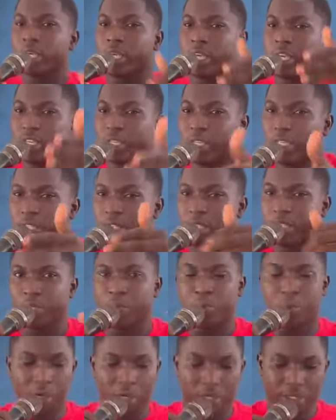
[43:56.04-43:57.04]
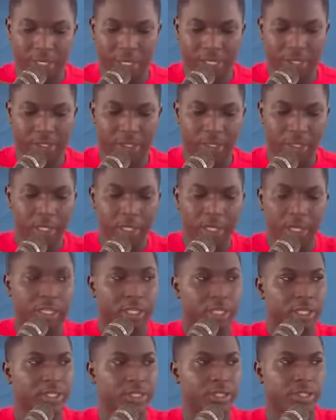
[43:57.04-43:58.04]
in the teaching process,
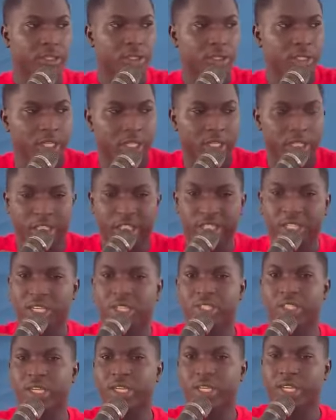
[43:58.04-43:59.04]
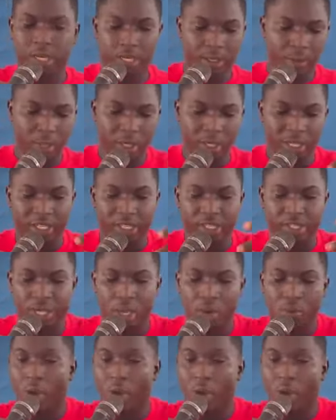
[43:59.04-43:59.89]
it is in the teacher centered, it is a